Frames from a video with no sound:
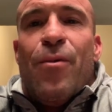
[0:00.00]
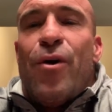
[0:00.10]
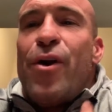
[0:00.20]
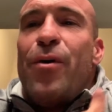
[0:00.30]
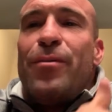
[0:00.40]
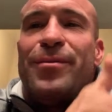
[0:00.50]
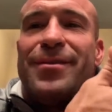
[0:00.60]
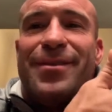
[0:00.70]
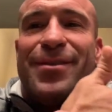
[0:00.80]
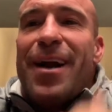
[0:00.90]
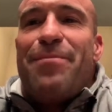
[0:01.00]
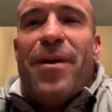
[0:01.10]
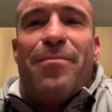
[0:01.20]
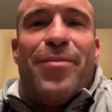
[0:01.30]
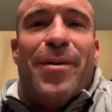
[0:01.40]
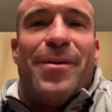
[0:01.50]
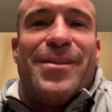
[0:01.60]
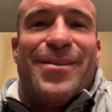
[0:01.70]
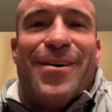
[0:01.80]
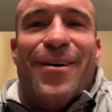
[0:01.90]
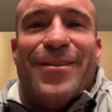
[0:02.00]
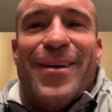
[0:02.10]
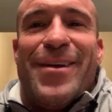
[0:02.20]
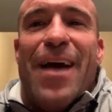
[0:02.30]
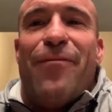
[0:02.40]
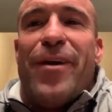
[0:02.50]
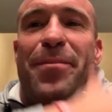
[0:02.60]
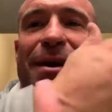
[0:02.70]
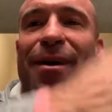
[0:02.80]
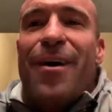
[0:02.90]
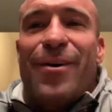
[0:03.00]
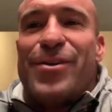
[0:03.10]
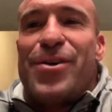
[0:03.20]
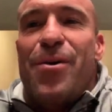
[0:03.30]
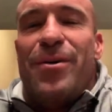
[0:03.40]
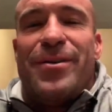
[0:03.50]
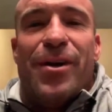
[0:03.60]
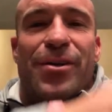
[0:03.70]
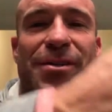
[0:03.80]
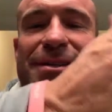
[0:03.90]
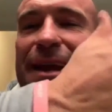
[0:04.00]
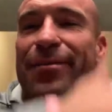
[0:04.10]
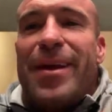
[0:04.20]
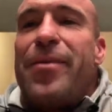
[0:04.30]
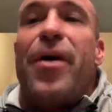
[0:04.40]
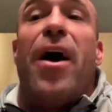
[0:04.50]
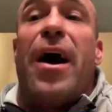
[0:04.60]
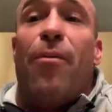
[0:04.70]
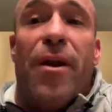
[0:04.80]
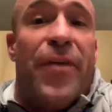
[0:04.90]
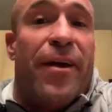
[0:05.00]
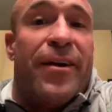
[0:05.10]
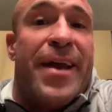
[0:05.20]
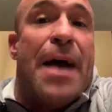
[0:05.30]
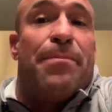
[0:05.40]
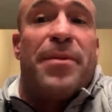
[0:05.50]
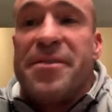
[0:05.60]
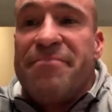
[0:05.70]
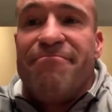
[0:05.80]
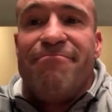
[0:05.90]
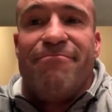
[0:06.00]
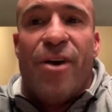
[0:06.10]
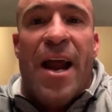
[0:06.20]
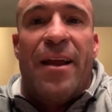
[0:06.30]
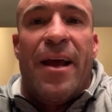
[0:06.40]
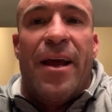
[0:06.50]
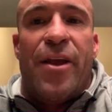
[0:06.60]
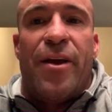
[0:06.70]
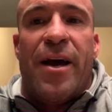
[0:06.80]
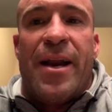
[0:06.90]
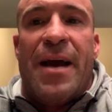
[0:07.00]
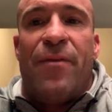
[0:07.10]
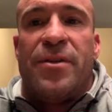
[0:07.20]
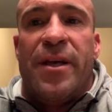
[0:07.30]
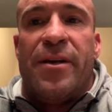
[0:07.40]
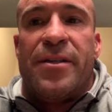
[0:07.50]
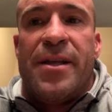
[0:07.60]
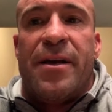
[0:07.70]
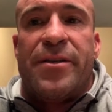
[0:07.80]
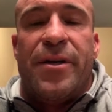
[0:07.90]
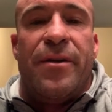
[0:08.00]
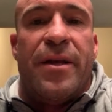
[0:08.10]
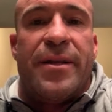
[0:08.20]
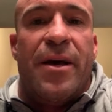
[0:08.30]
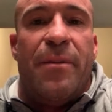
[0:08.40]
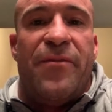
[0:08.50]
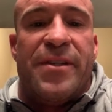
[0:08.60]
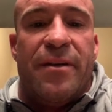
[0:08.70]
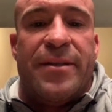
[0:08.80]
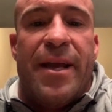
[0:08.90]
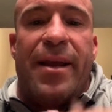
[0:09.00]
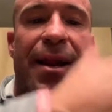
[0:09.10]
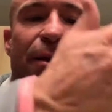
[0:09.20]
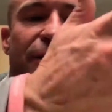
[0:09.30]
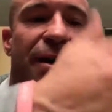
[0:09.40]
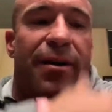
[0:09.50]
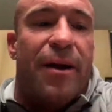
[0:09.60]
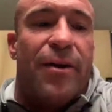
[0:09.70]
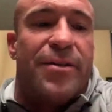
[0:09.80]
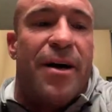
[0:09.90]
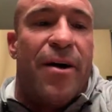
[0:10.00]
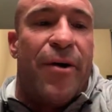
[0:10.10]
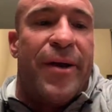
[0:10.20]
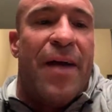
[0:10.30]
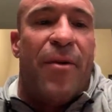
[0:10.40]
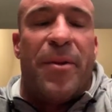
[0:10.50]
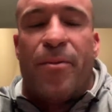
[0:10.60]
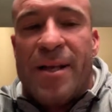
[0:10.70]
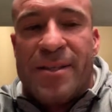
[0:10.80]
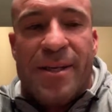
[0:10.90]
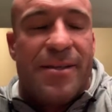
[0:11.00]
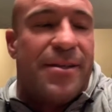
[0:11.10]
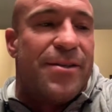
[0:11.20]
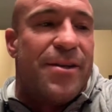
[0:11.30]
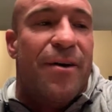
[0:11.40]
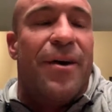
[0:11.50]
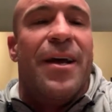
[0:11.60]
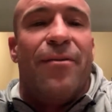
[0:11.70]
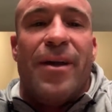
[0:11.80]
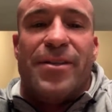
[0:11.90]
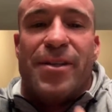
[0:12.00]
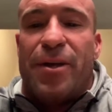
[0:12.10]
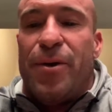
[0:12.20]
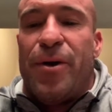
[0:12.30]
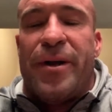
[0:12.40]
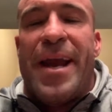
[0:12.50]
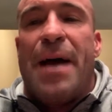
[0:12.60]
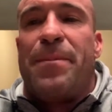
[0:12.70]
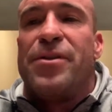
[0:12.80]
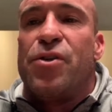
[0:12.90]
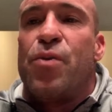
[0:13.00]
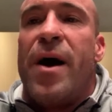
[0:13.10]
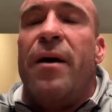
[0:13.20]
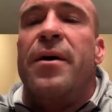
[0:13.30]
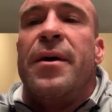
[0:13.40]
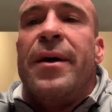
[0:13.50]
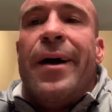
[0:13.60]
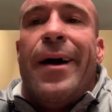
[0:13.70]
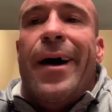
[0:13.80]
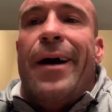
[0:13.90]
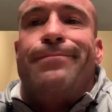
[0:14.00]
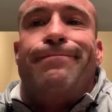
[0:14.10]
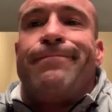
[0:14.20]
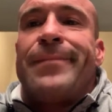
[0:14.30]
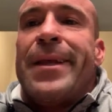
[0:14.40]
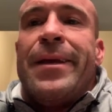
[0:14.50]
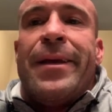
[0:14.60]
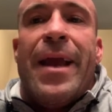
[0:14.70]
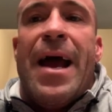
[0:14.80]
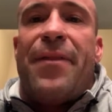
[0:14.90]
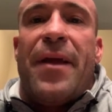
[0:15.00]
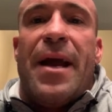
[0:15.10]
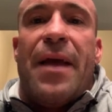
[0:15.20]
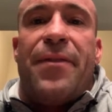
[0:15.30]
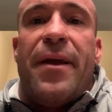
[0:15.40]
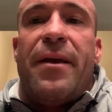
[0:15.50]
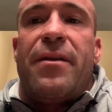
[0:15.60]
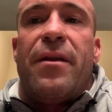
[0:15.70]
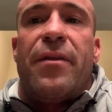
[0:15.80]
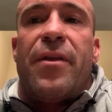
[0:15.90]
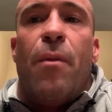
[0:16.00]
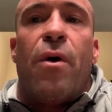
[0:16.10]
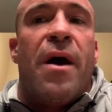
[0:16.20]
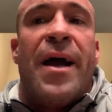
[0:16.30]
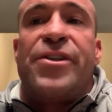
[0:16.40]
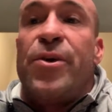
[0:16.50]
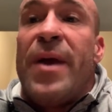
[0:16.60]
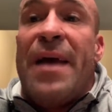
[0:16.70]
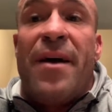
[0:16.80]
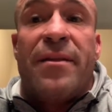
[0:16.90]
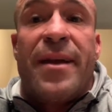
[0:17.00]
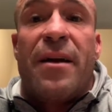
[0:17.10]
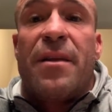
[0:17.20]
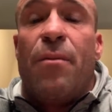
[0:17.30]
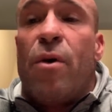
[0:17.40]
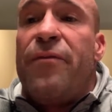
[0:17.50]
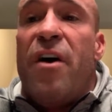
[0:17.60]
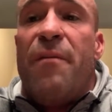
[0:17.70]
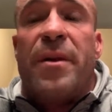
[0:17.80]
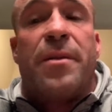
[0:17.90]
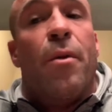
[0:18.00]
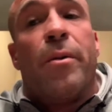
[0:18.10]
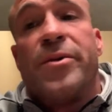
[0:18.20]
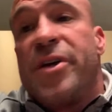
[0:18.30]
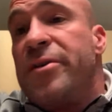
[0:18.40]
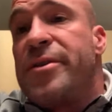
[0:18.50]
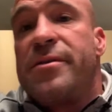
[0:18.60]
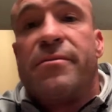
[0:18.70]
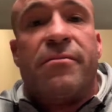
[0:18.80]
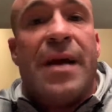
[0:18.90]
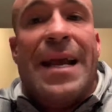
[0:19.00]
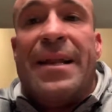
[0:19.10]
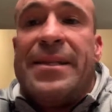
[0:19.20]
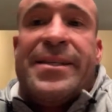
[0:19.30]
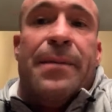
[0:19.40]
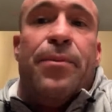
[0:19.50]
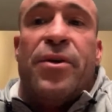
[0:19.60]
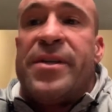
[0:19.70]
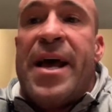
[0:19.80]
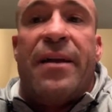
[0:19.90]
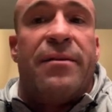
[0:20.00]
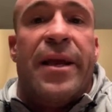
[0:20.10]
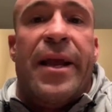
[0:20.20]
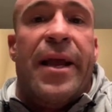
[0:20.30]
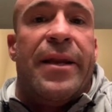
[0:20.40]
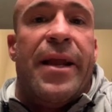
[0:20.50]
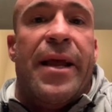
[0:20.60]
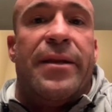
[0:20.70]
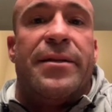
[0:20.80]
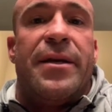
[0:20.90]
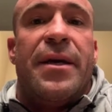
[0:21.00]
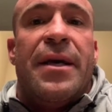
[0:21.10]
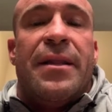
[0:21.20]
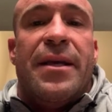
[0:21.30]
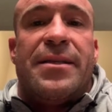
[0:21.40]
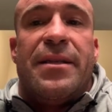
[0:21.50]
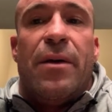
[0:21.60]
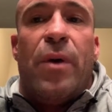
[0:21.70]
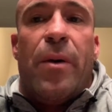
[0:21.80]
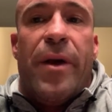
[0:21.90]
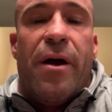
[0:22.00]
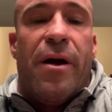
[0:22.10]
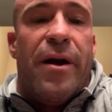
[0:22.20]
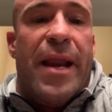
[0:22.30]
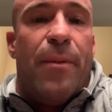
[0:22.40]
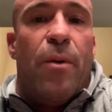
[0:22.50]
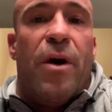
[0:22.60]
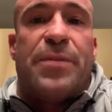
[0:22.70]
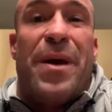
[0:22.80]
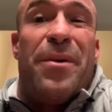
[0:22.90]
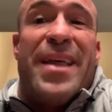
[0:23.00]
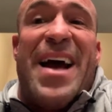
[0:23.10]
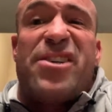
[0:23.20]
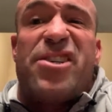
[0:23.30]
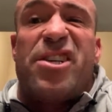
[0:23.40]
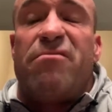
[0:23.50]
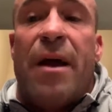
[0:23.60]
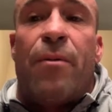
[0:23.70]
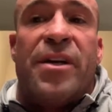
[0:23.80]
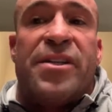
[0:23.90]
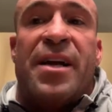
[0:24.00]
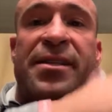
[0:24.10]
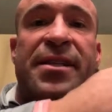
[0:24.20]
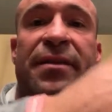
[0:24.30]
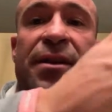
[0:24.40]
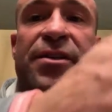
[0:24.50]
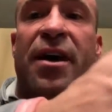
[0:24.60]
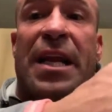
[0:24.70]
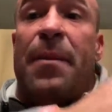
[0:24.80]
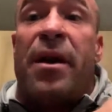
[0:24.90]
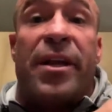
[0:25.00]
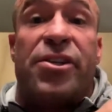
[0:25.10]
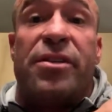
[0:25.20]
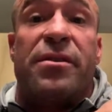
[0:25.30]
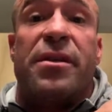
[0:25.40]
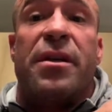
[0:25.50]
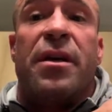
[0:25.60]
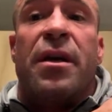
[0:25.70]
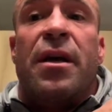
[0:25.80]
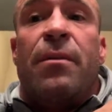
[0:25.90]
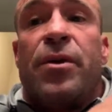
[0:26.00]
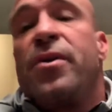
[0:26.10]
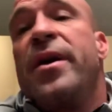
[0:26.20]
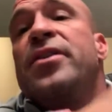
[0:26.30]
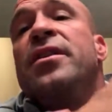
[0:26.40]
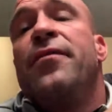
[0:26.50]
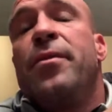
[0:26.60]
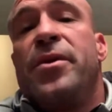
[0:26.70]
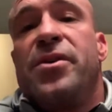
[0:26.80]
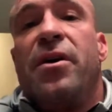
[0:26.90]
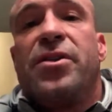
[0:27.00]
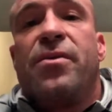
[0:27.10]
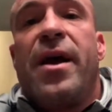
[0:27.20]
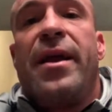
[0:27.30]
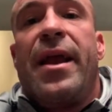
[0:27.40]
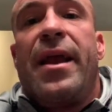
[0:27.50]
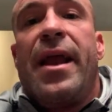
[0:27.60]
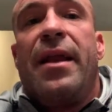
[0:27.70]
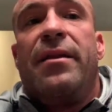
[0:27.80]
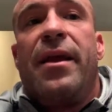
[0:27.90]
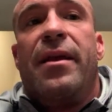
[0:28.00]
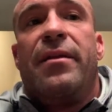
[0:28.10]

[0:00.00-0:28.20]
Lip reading: Well, Todd pretty much covered it, but I'll just say I want to thank our captains, right? You got to have those leaders there too that help facilitate. I know Todd already covered it with residents, and so residents include our captains as well. I think the more eyes you have out there, the more involvement, the more results, right? And it's simple as that. And we are a neighborhood watch plan with action, right? We're just not sitting there talking about issues. We're trying to deliver results, right? And